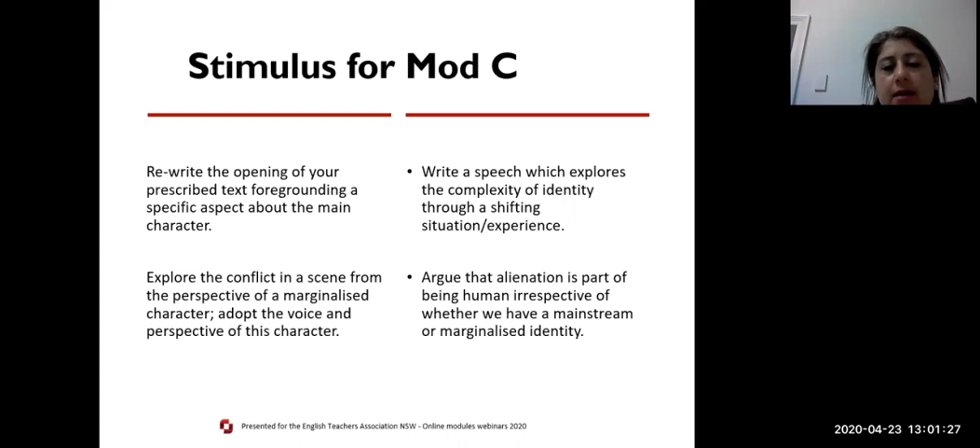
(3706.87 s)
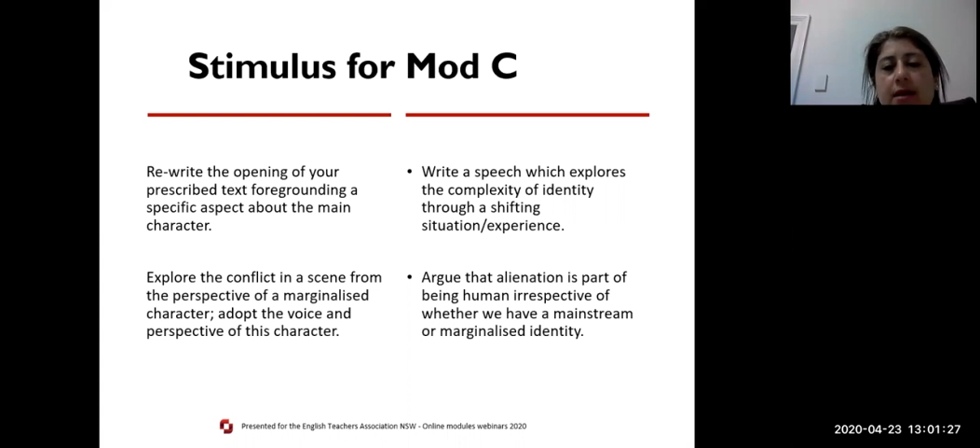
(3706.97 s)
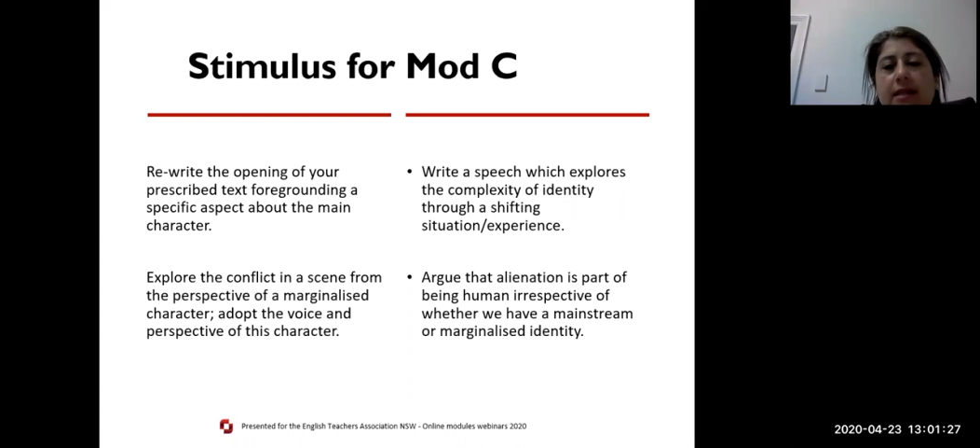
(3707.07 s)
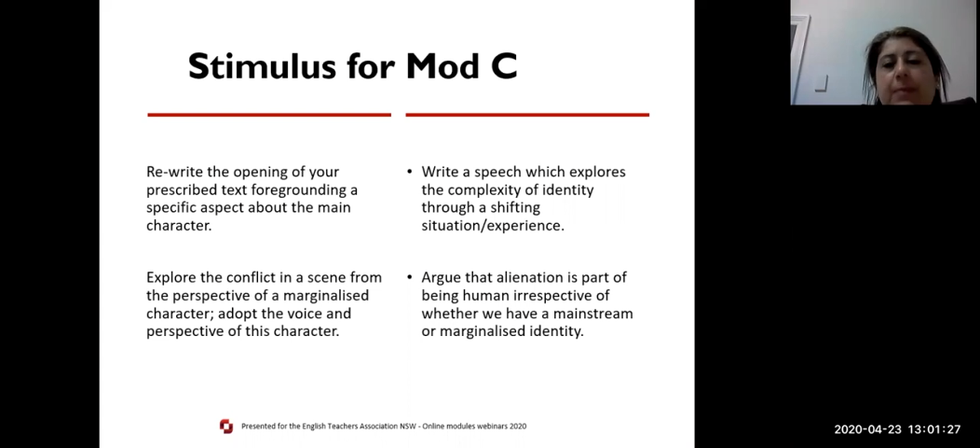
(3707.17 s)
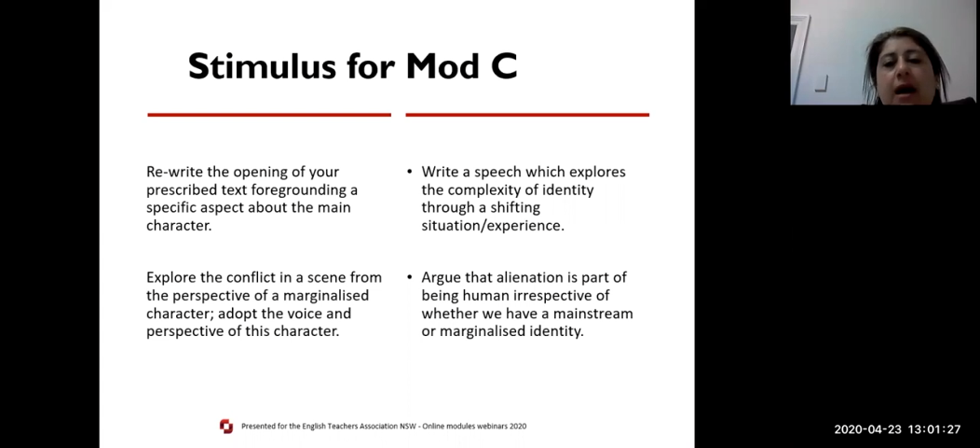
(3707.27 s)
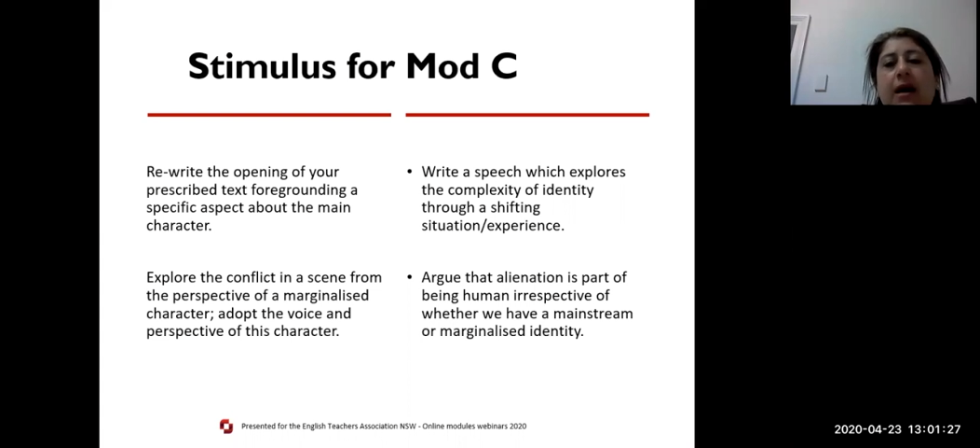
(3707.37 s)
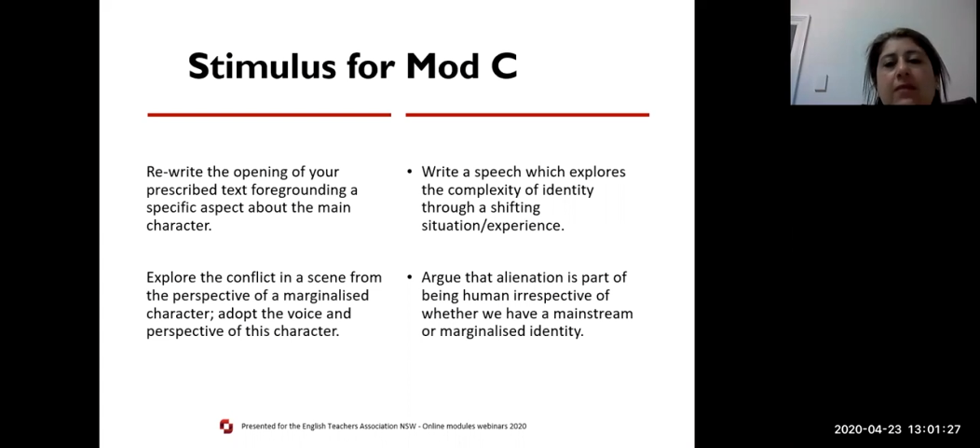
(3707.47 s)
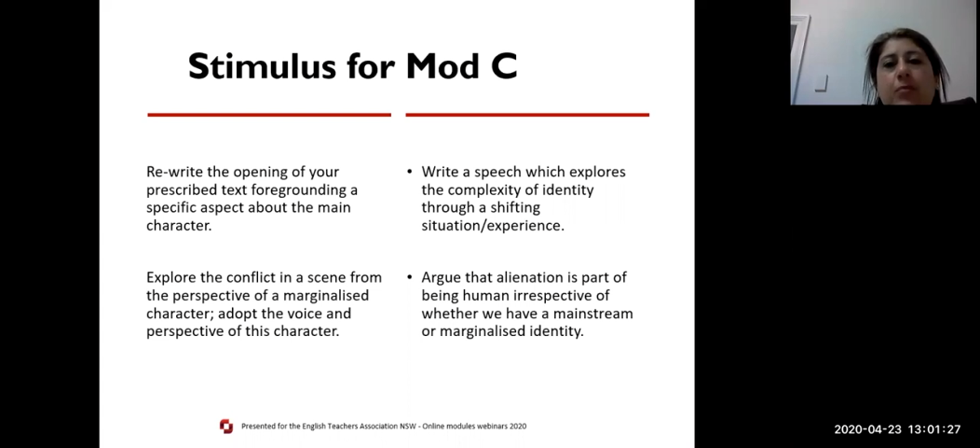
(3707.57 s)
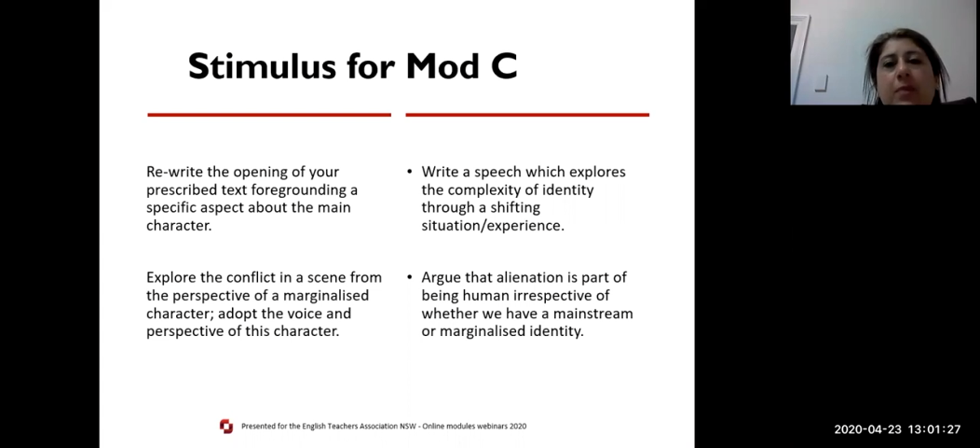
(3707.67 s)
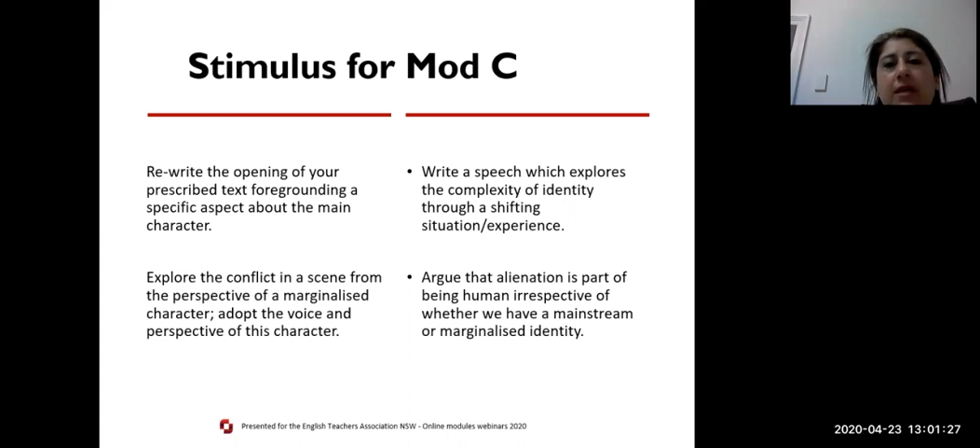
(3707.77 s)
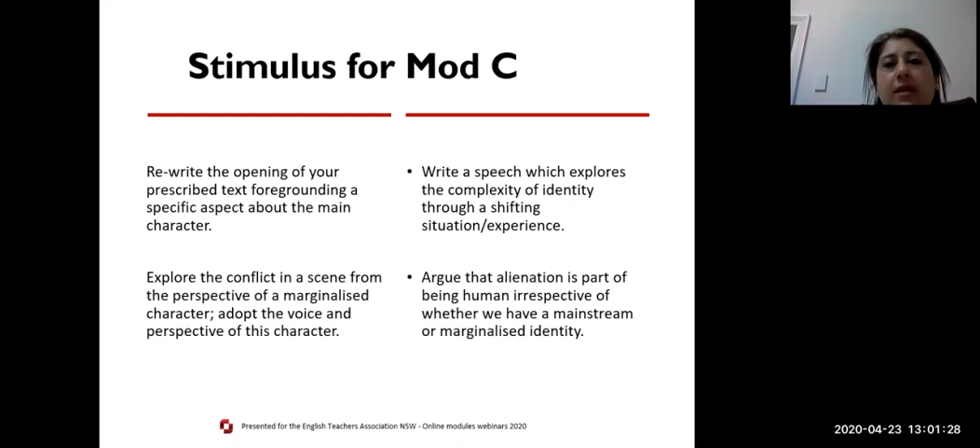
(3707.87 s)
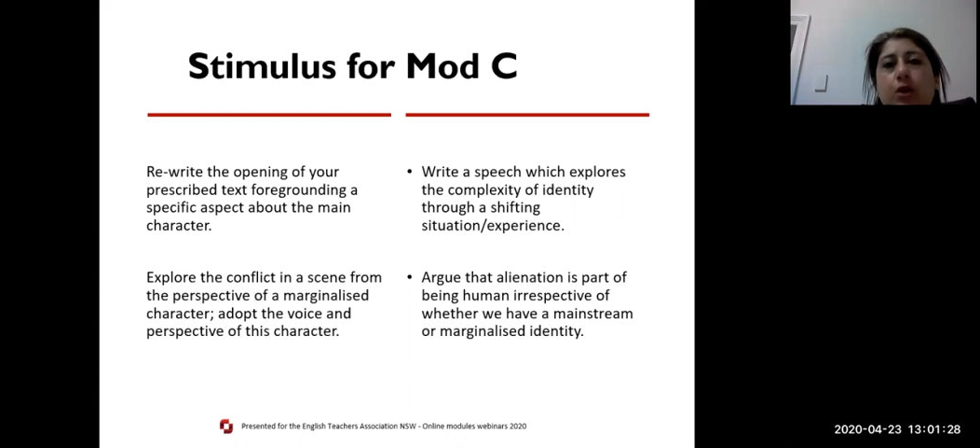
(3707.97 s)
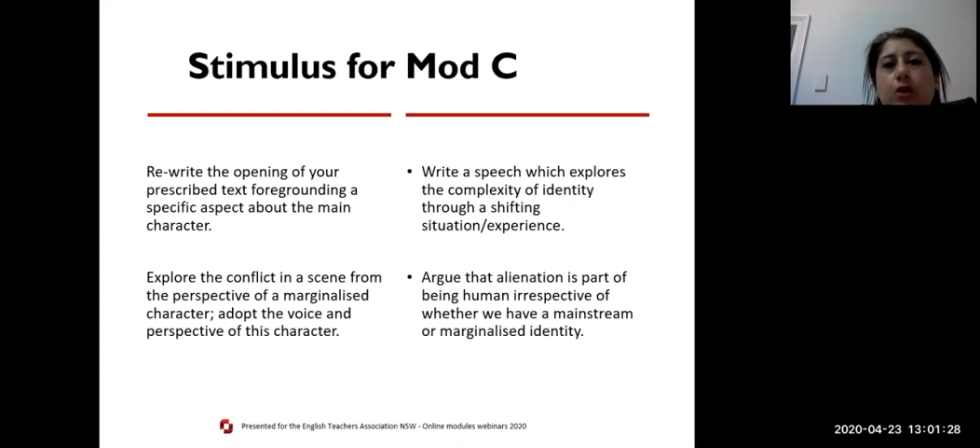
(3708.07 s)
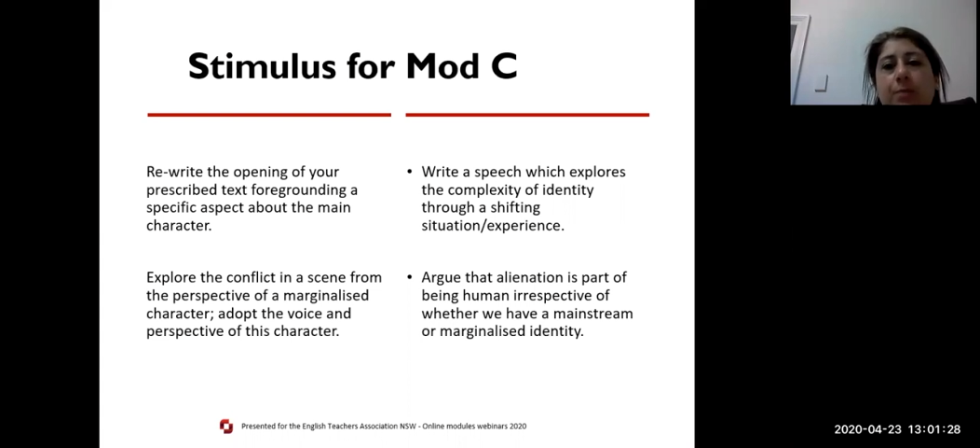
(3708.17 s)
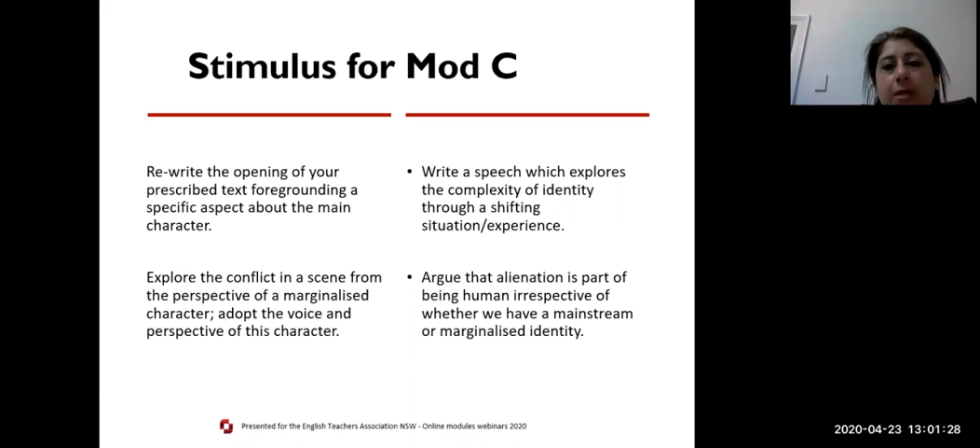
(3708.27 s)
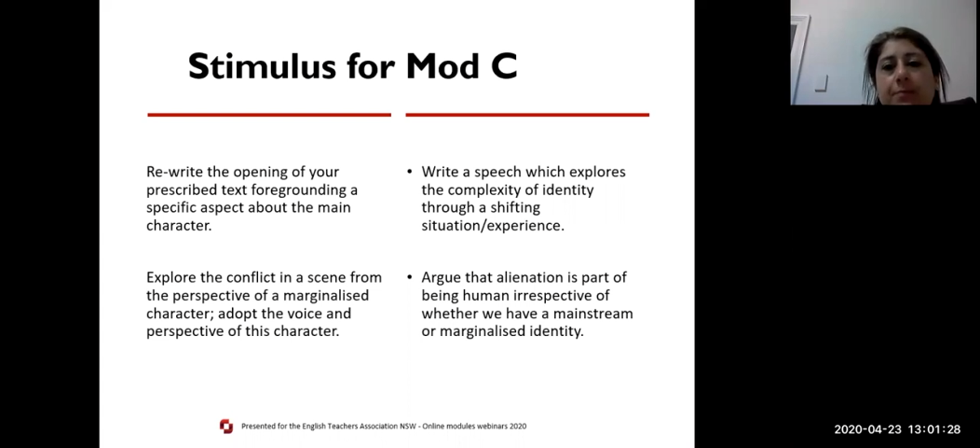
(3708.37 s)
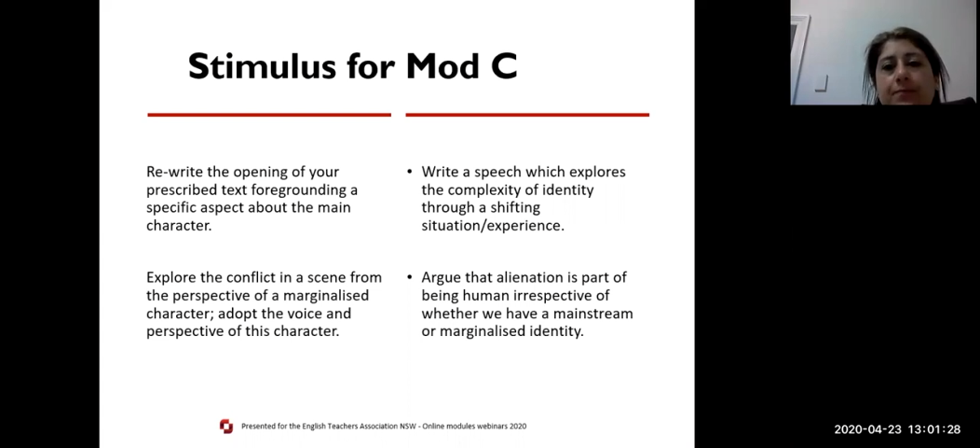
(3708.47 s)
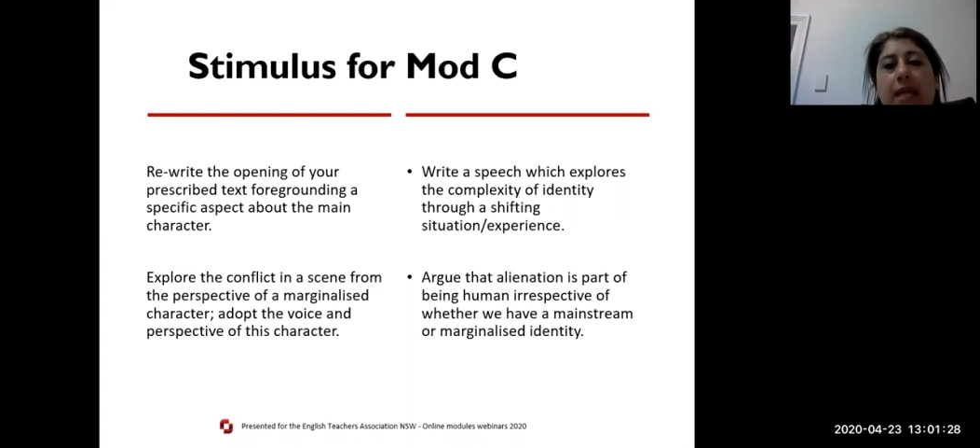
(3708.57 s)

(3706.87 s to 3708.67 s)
is part of being human,